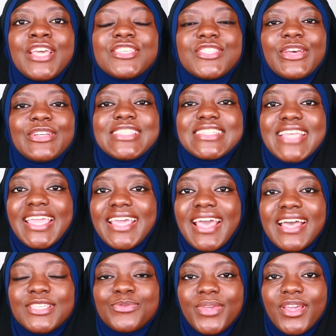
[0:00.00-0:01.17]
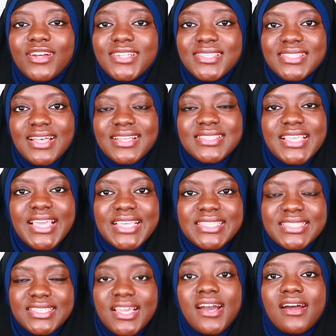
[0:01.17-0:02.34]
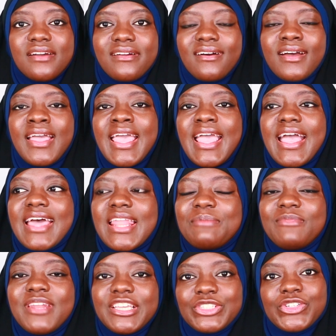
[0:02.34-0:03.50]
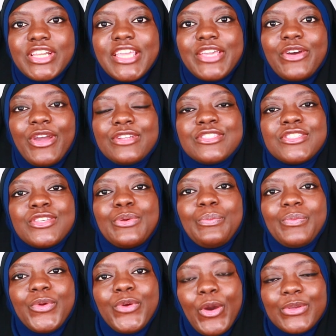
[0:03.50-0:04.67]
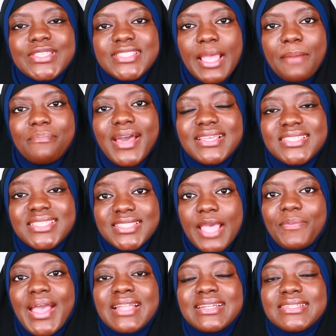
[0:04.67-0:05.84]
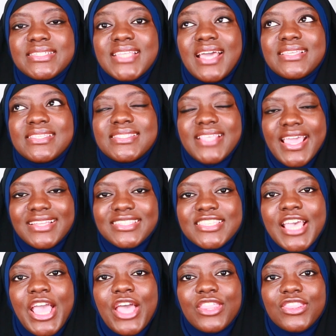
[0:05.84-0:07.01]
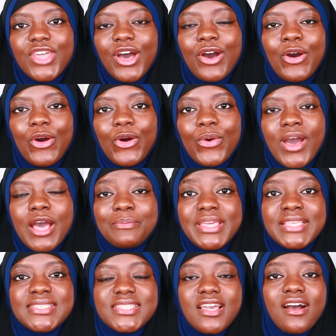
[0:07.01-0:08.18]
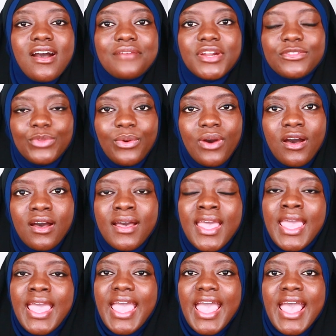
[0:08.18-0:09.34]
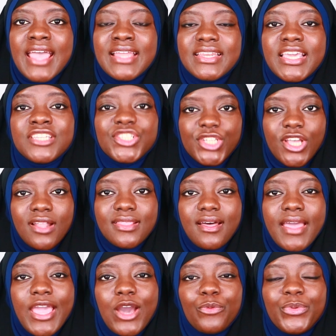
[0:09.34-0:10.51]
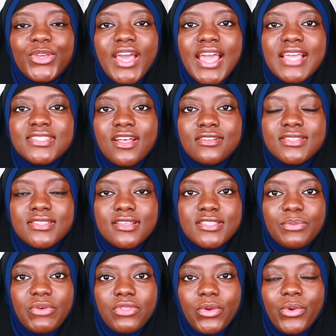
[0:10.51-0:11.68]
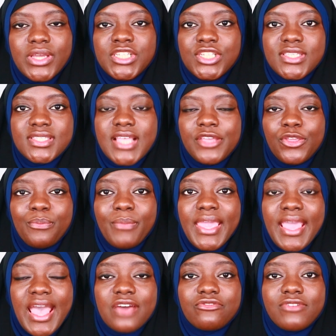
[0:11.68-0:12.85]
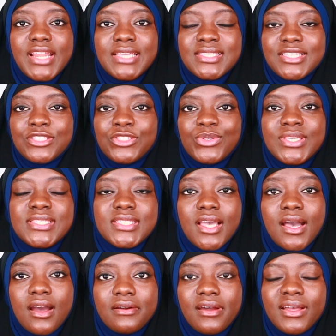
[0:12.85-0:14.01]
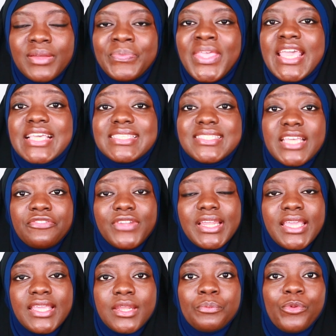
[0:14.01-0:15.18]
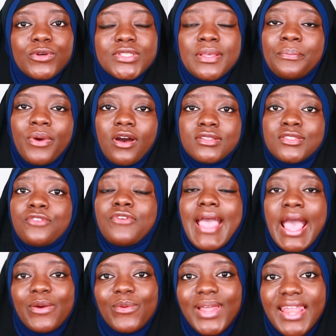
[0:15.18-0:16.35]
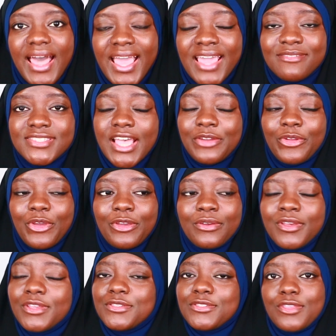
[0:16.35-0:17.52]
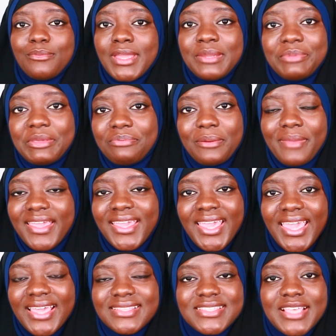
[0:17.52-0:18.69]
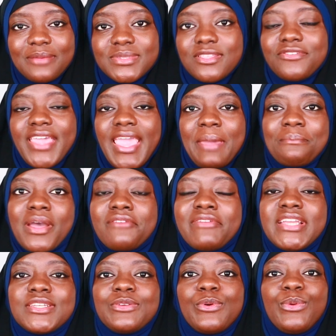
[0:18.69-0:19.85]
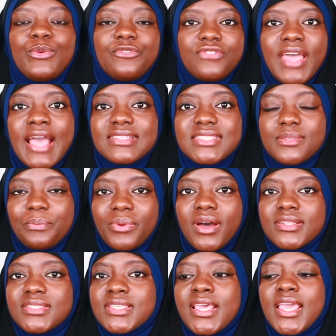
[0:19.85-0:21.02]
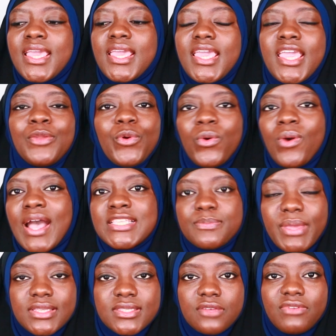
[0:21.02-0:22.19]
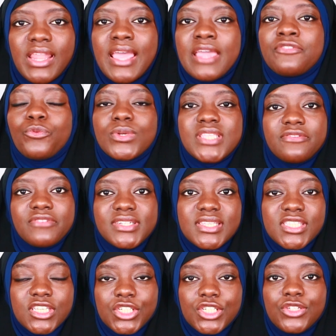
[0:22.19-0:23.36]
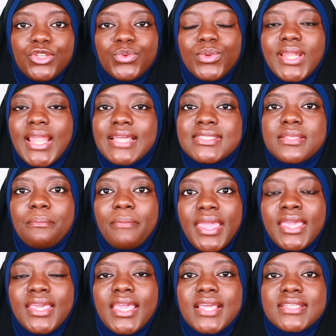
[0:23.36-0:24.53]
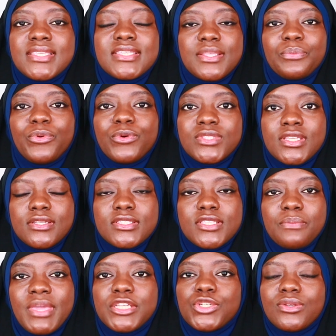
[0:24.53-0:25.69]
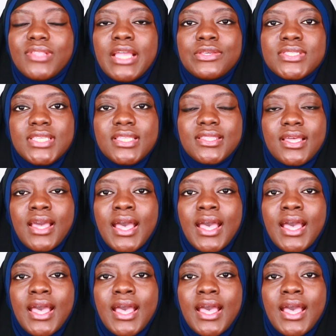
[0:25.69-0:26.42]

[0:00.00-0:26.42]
So today guys, we are discussing Istikhara, and I'm literally going to go step by step and dissect the whole Istikhara dua, and insha'Allah help you guys answer some of the questions that you may have relating to Istikhara. It's definitely an important part of our lives. I know so many people make it in terms of getting married and all of that, but in all aspects of life, whatever decision you would like to make, it is important to make sure that you seek the